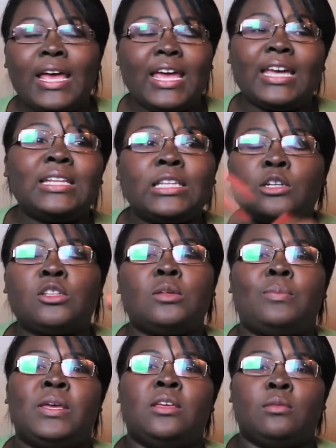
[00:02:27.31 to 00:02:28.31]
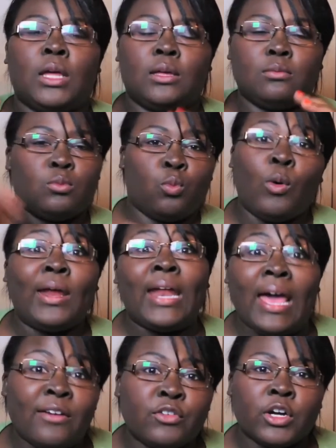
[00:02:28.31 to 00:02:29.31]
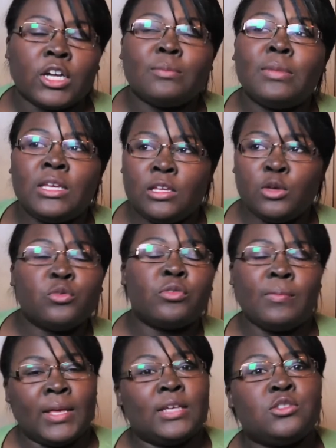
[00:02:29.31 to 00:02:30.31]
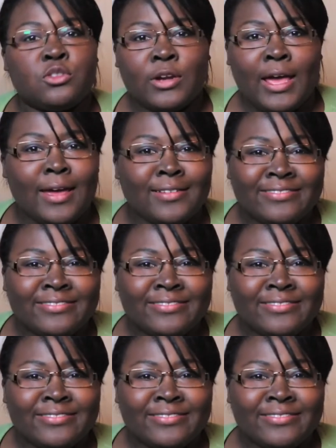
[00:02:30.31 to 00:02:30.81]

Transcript: It can literally be like whenever. It can be you from yesterday.